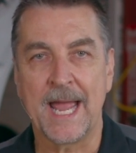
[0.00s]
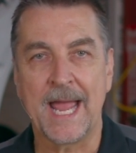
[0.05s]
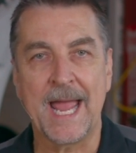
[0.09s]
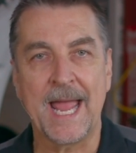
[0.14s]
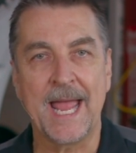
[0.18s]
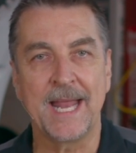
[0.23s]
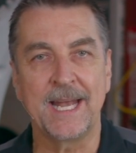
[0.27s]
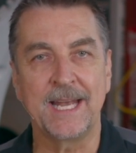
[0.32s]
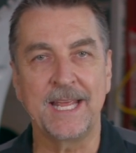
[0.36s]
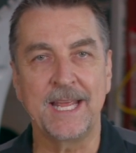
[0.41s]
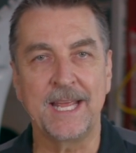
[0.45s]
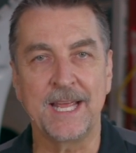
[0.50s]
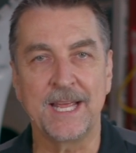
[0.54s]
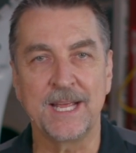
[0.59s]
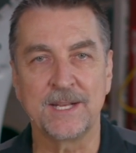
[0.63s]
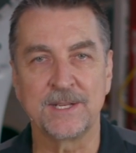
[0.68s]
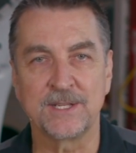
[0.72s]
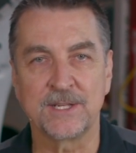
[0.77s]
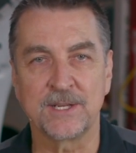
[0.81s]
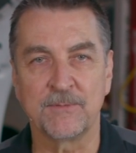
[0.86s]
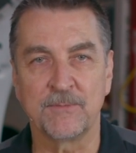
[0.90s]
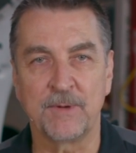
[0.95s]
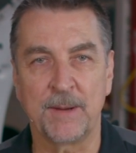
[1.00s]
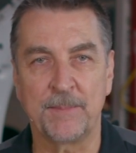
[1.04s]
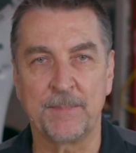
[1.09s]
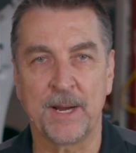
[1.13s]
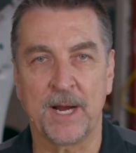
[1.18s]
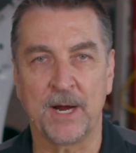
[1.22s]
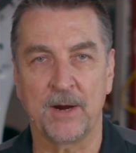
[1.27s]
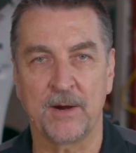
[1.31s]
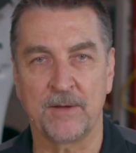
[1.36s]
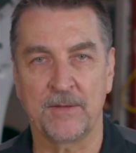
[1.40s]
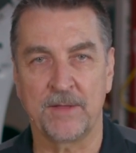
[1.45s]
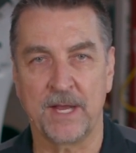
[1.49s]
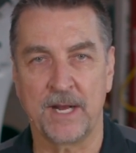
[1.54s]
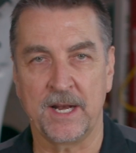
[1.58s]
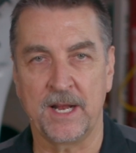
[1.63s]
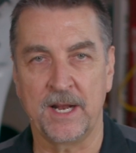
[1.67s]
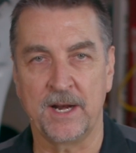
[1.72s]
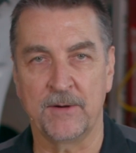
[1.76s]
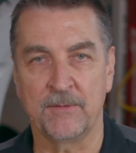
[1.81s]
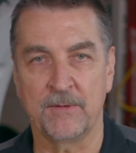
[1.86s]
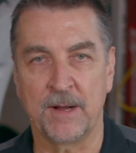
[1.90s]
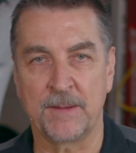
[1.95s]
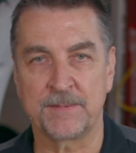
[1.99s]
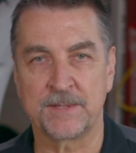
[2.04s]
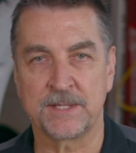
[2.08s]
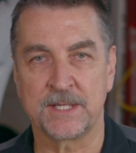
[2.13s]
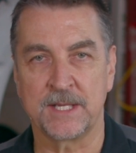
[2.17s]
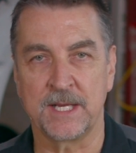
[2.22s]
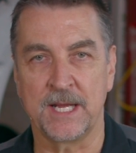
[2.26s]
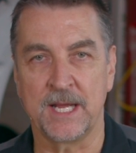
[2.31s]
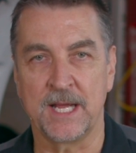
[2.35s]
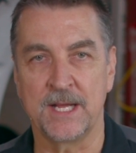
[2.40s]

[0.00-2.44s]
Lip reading: any engine repair that interrupts the